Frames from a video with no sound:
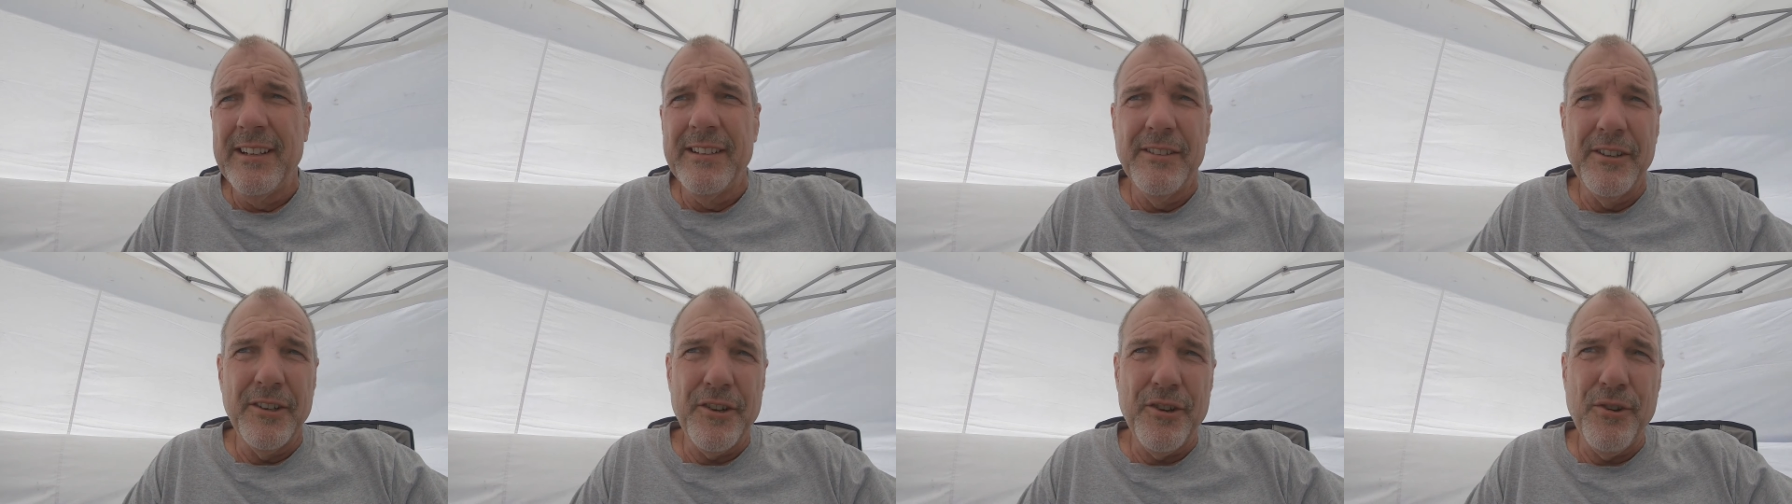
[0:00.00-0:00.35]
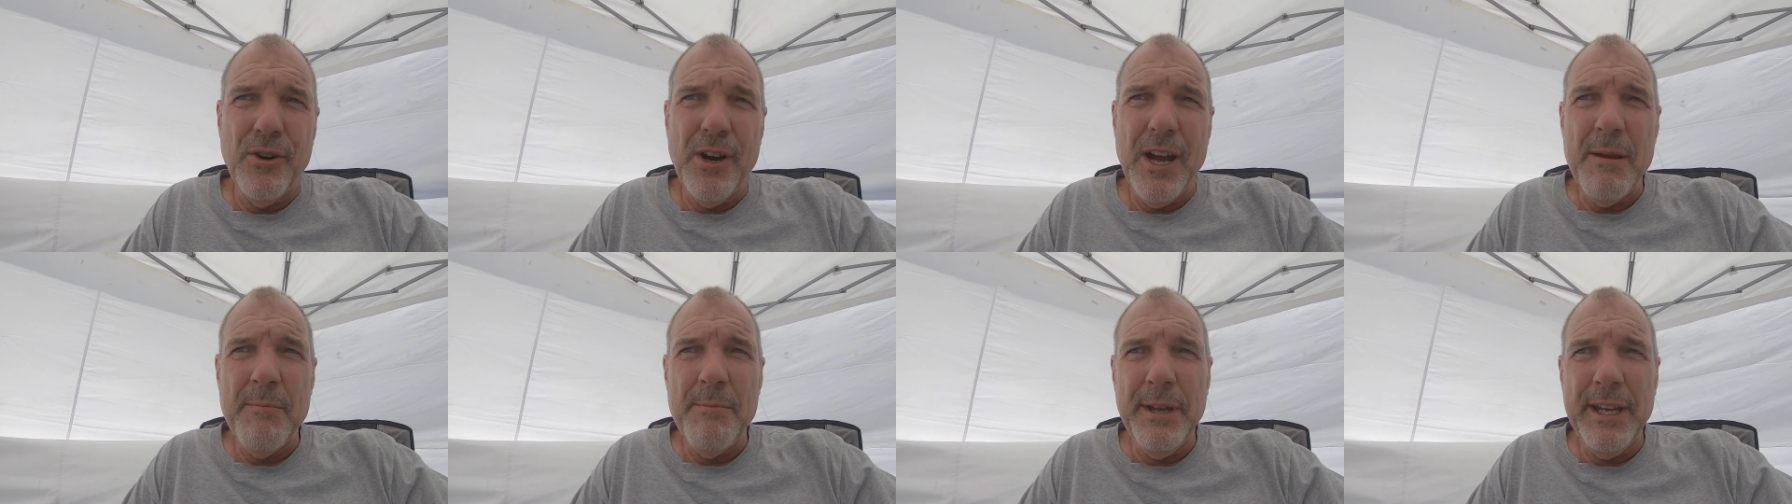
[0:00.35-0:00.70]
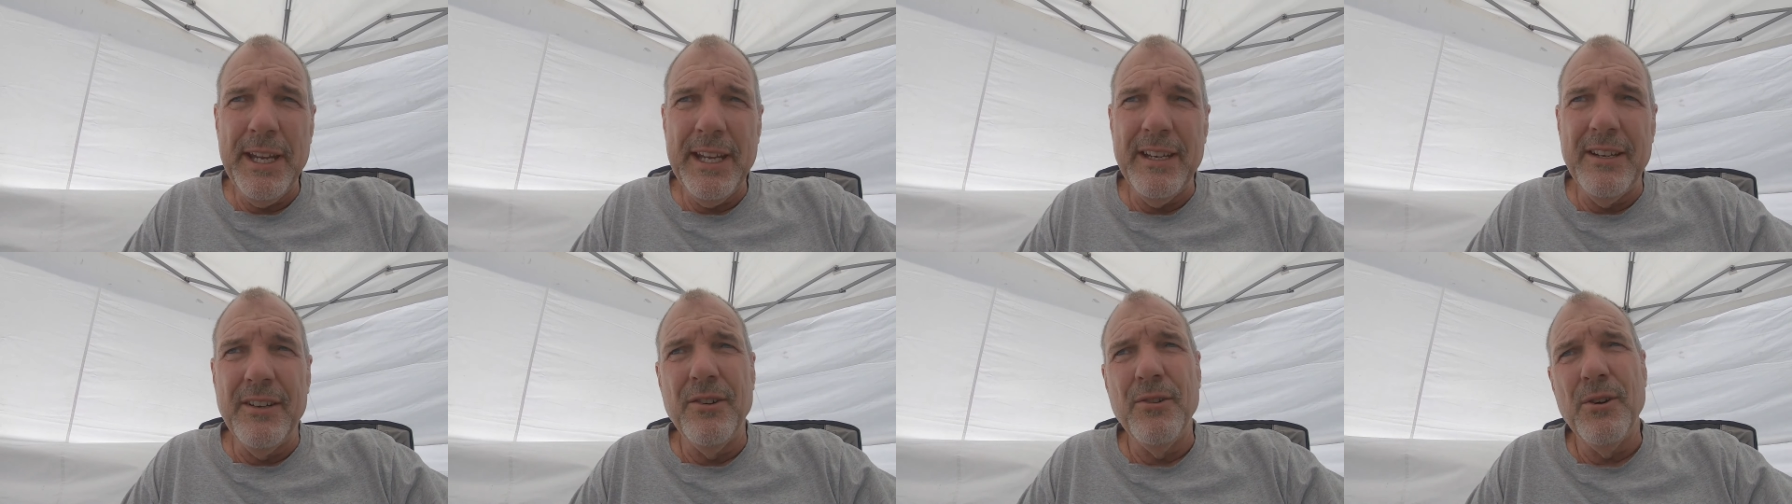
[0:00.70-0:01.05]
look who I
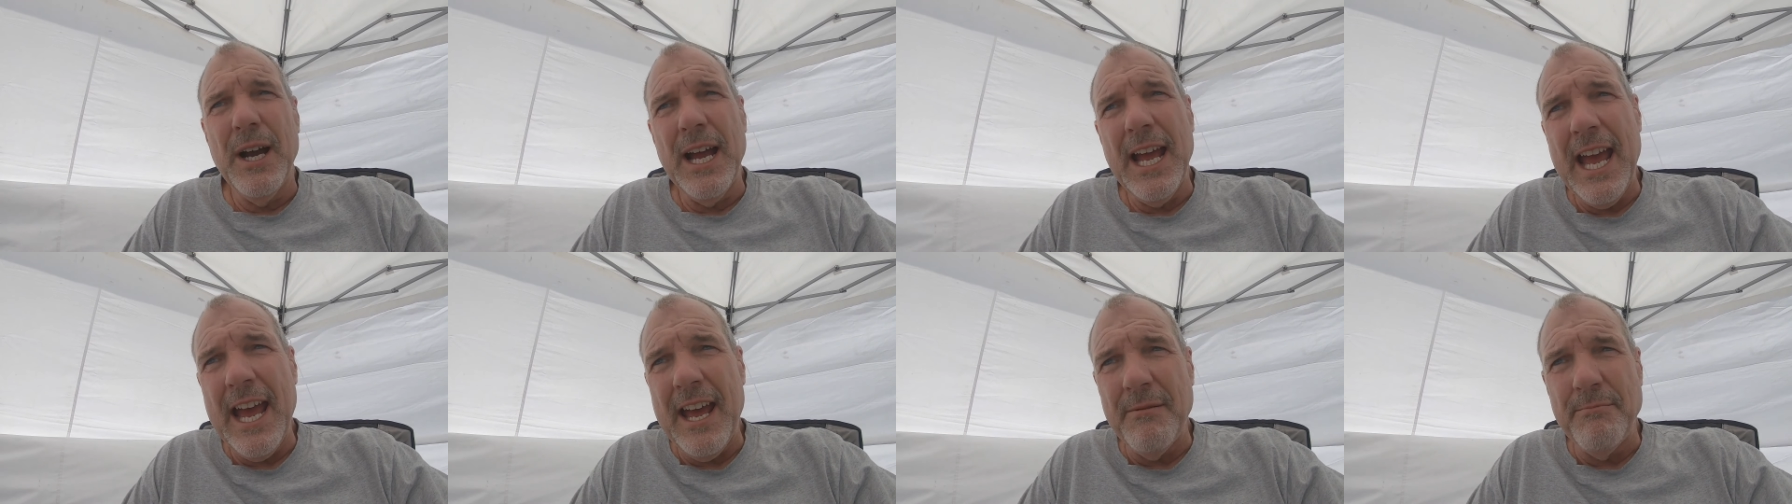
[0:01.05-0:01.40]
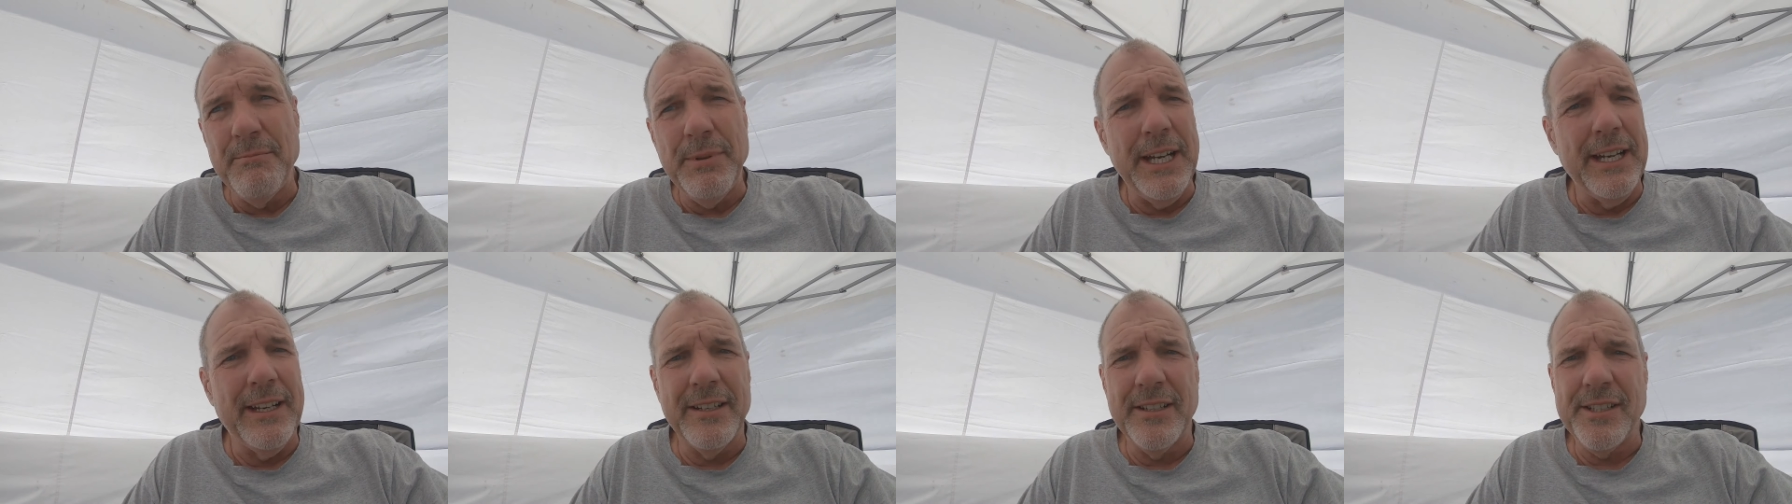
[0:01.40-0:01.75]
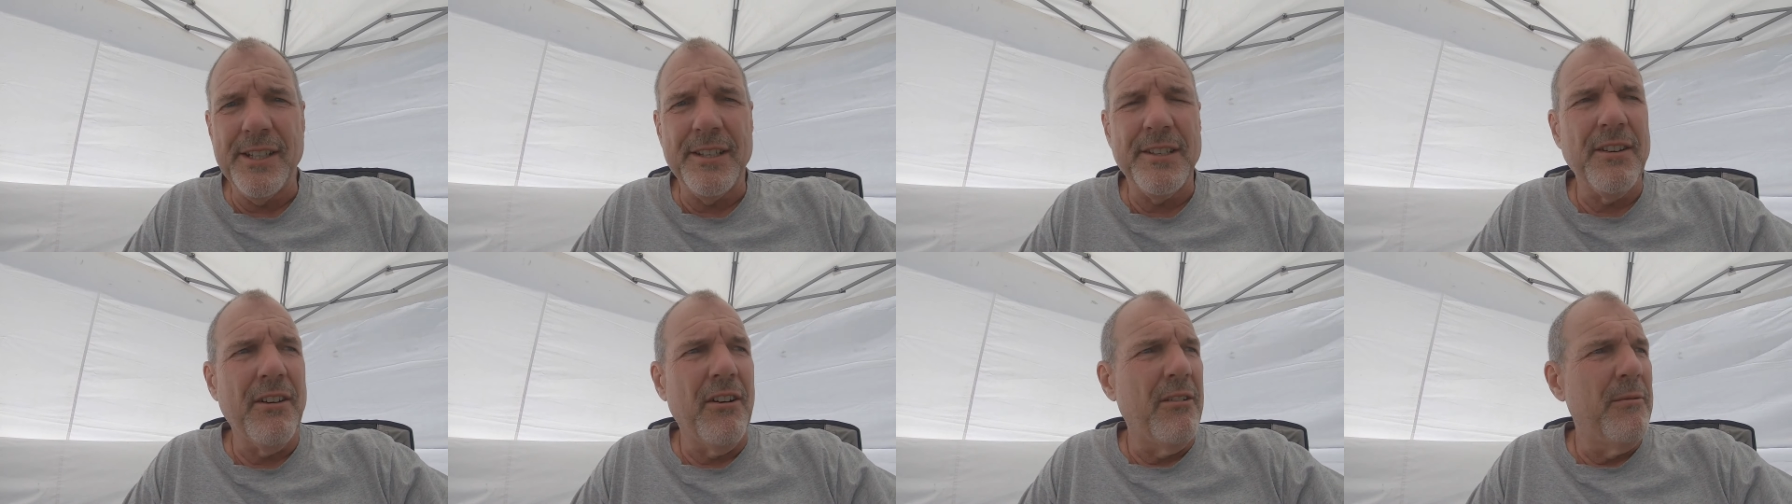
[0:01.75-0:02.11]
beat, who I hadn't beat, because
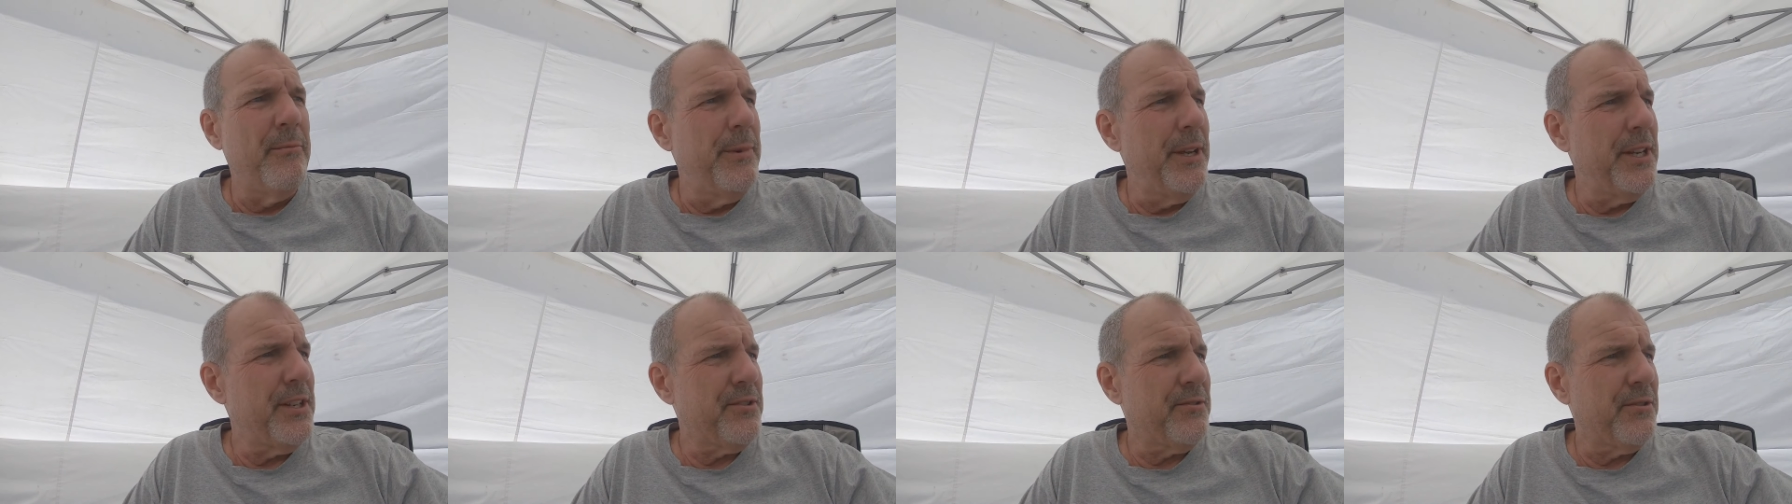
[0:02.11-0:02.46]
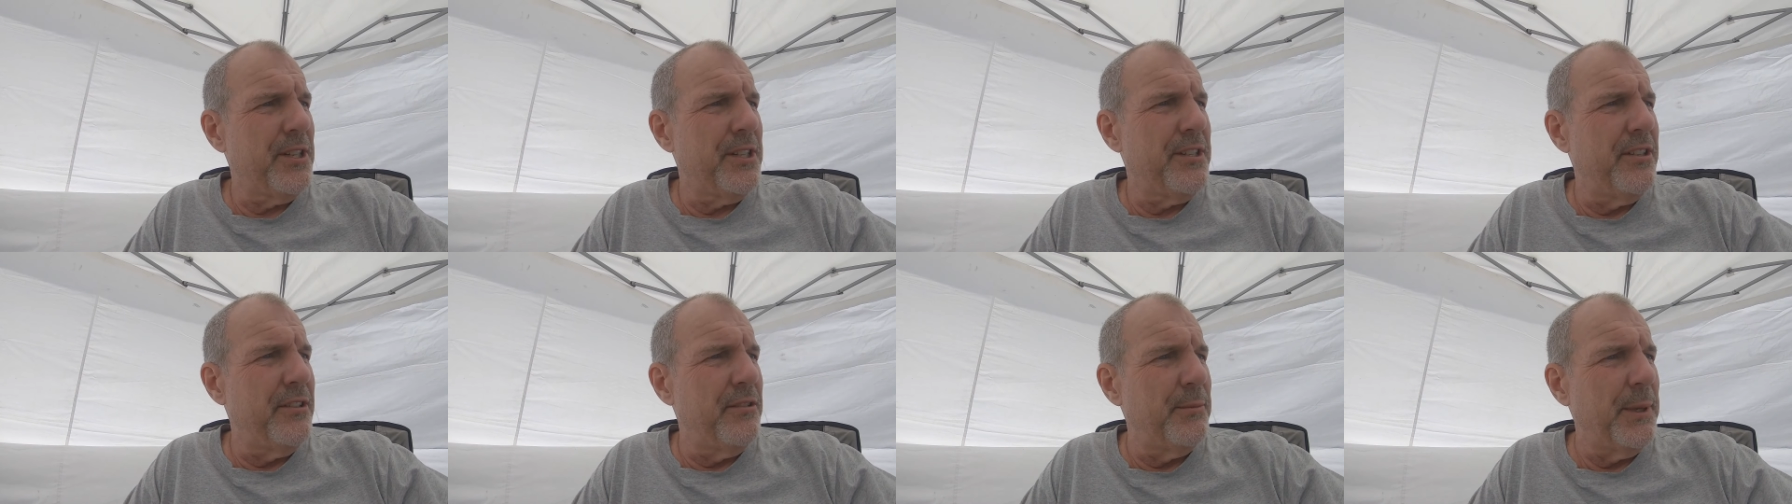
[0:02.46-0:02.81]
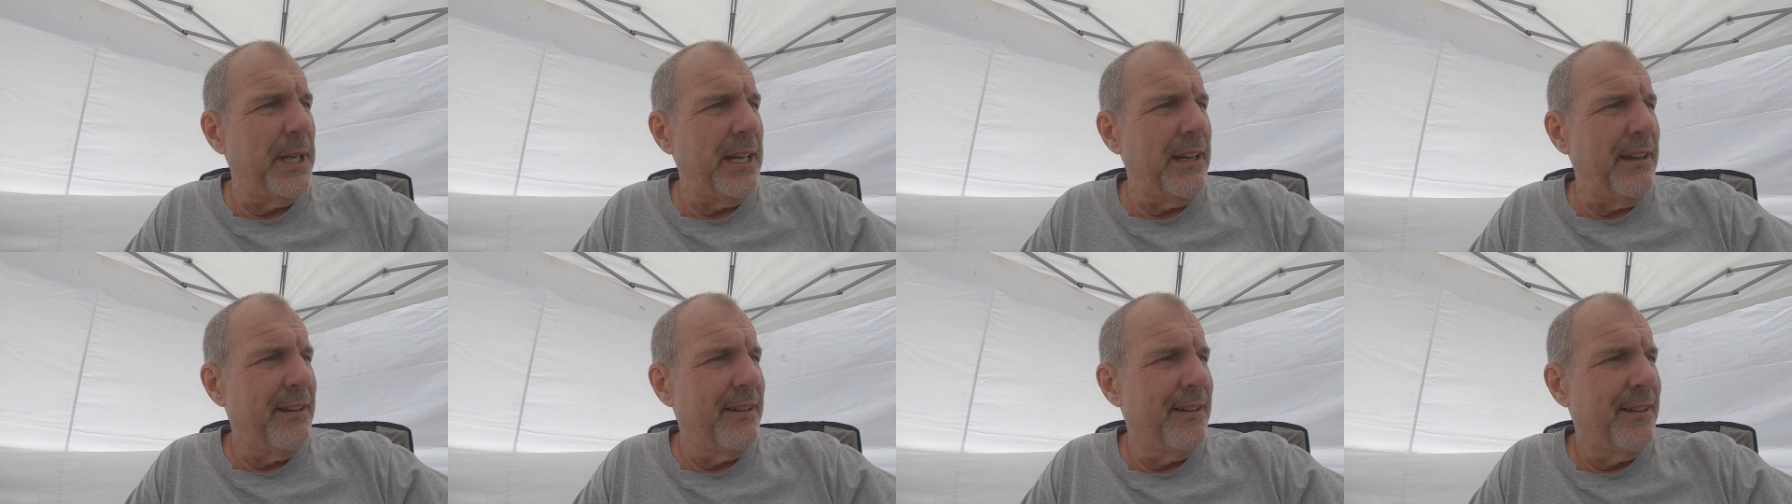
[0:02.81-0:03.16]
it's all a mystery to me.